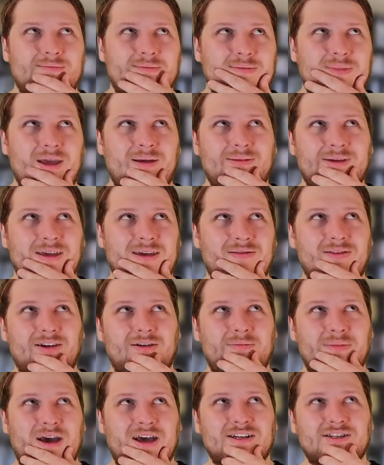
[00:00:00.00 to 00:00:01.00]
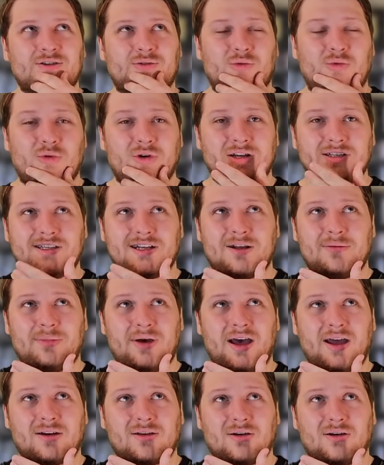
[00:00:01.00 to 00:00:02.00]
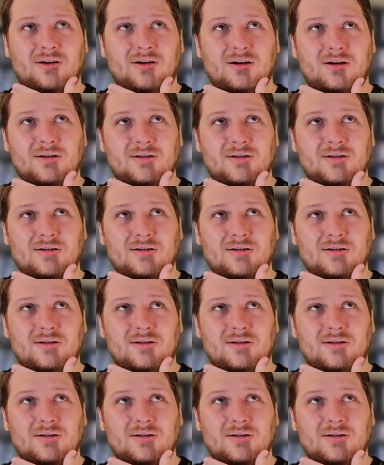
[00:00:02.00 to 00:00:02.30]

Maybe giving up Magic wasn't a bad call.